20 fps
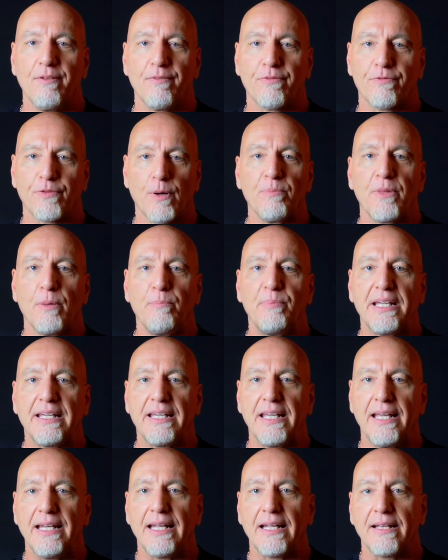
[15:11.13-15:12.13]
from the
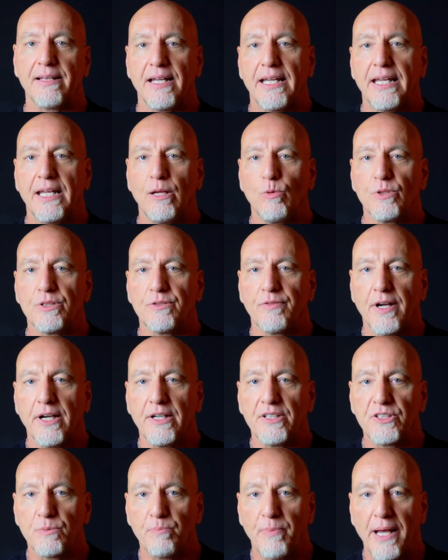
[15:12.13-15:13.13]
beginning, that he was
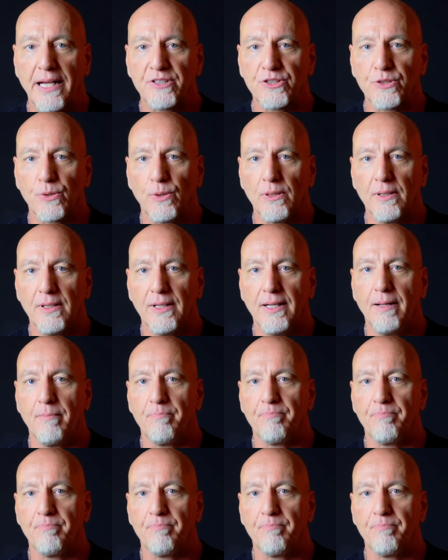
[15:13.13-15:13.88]
very special.